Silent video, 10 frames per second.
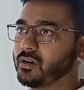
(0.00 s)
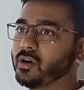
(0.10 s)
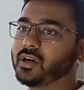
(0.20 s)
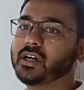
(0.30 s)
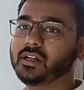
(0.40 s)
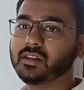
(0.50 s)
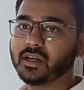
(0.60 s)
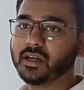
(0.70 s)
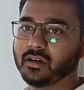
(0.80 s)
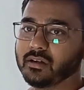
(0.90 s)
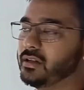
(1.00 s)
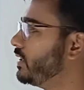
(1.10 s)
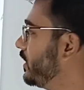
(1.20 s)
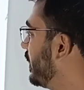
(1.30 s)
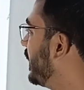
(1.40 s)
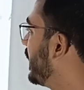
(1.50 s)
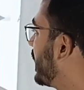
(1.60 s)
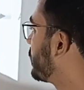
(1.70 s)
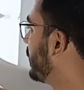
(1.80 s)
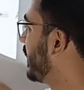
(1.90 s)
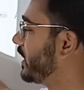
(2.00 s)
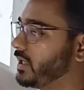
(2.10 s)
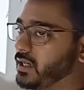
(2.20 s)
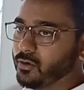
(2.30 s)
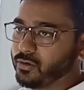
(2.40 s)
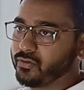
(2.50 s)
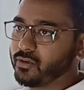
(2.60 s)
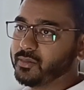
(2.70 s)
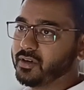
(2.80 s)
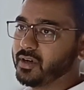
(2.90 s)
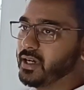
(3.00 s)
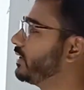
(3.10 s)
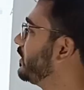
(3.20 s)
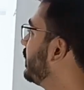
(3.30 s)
content in the air, then it has to taken it out from the dryer,